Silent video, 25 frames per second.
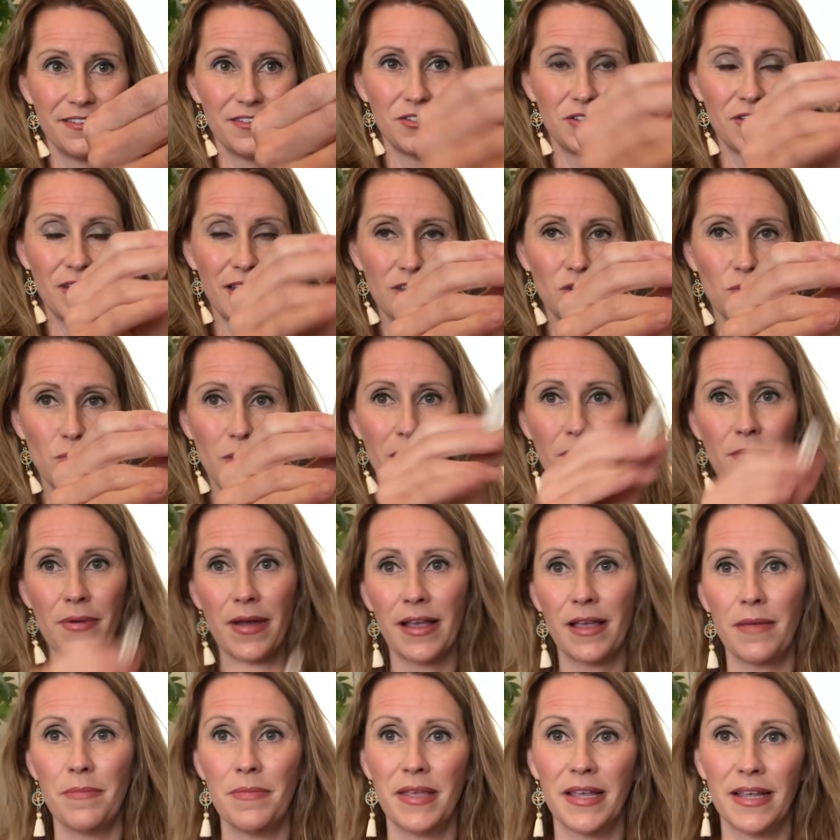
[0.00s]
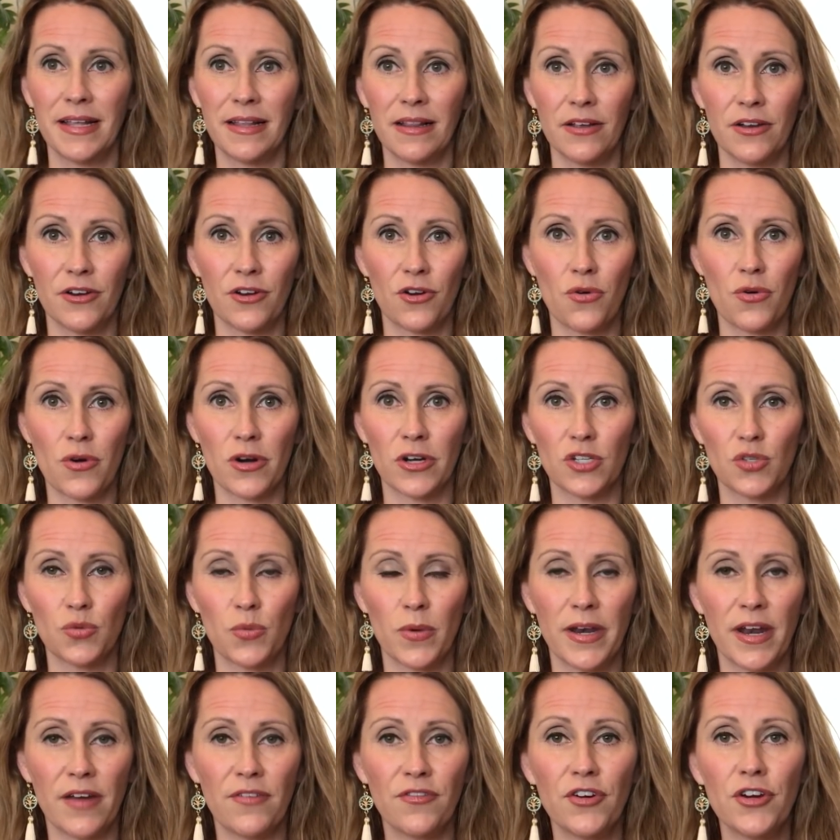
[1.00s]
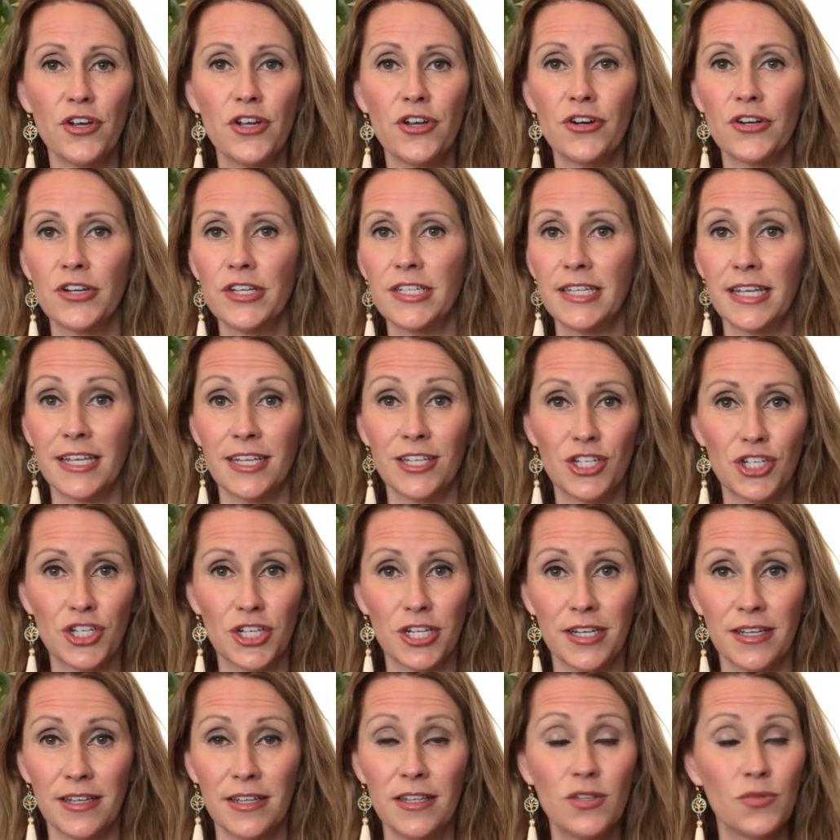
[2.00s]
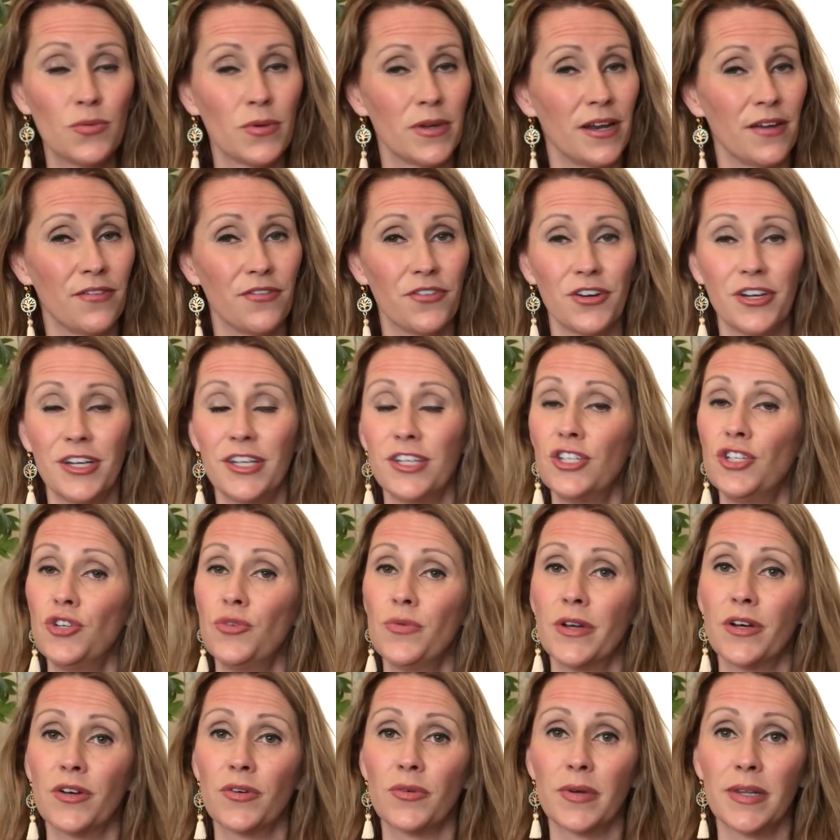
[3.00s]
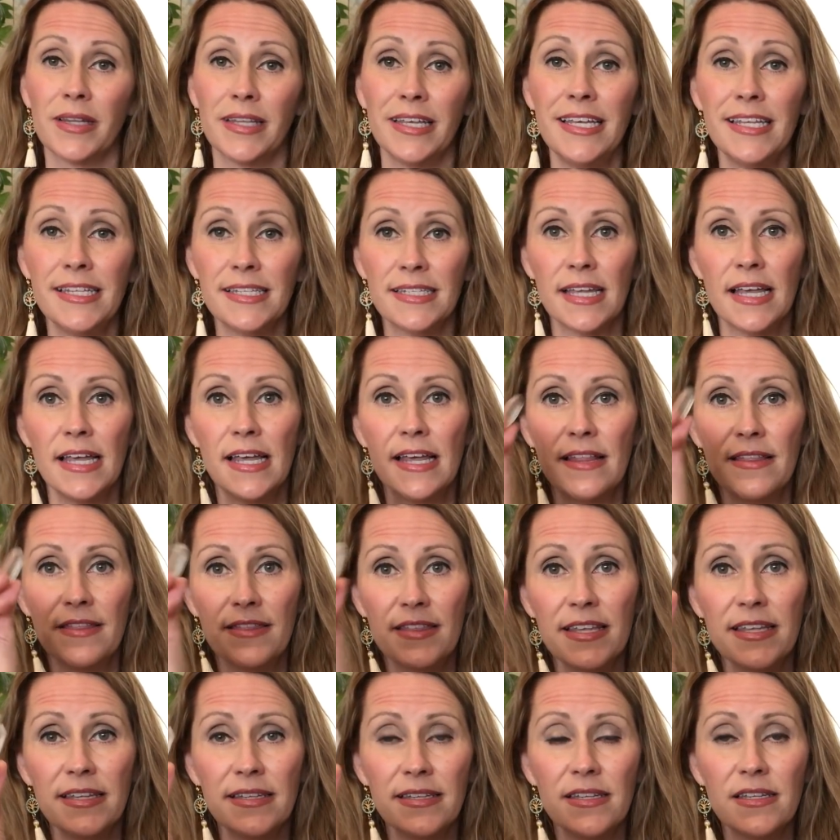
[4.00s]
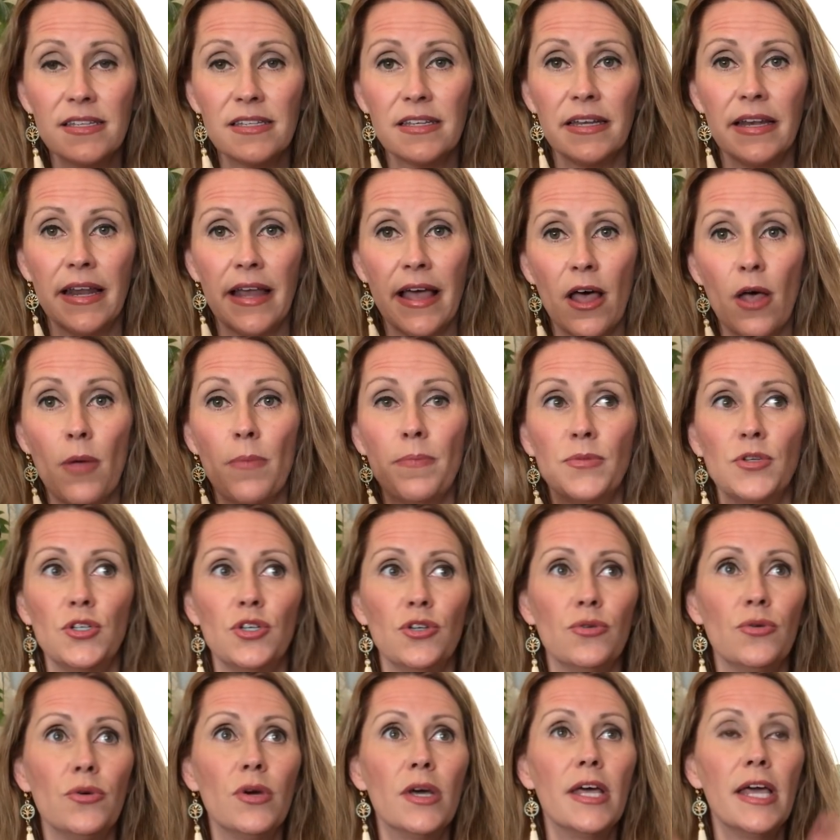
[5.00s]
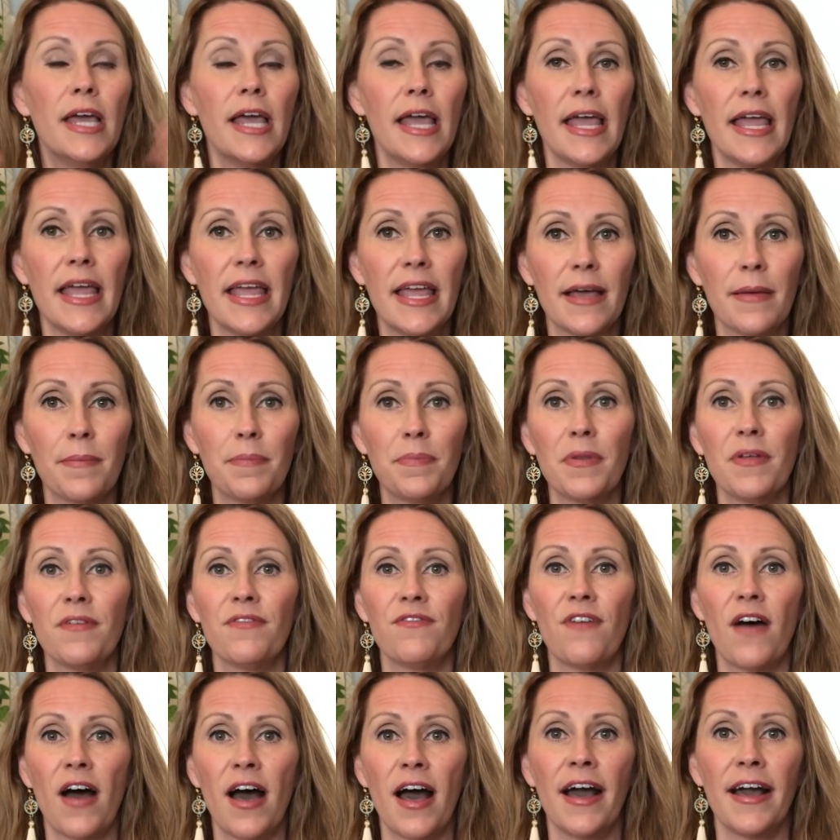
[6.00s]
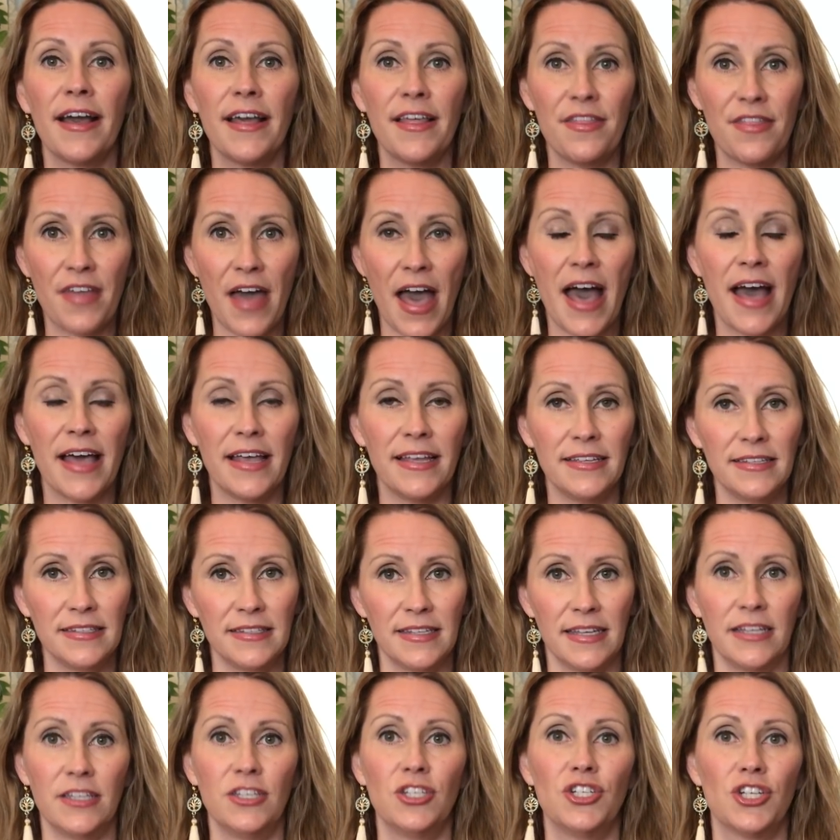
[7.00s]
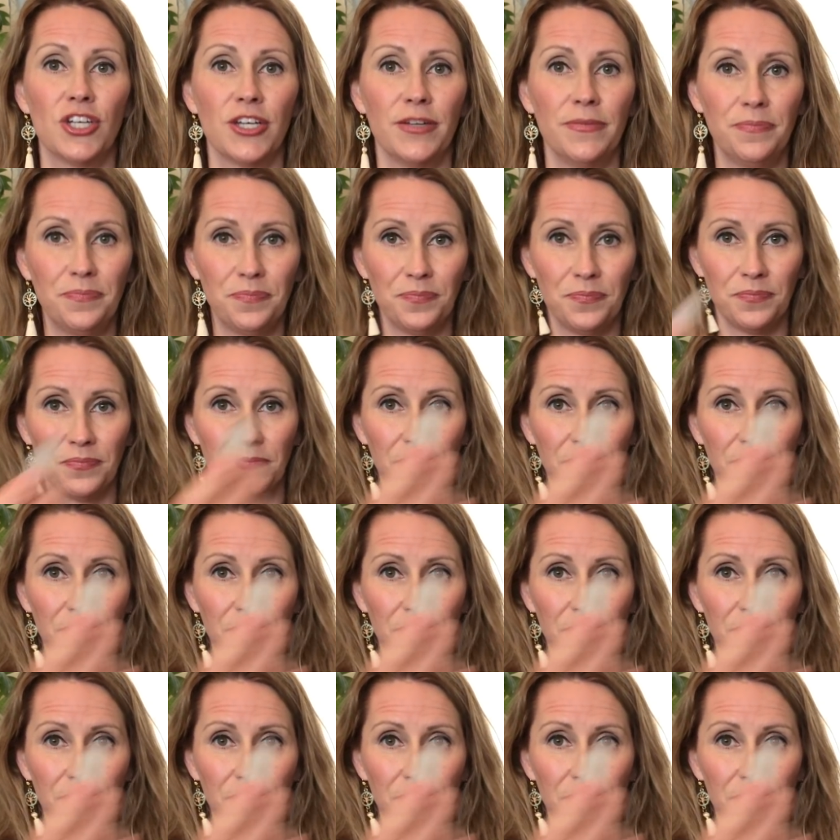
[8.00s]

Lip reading: So that's why I recommend clear quartz. Whatever your intention is, whatever it is you want to release, this is going to help to amplify that intention.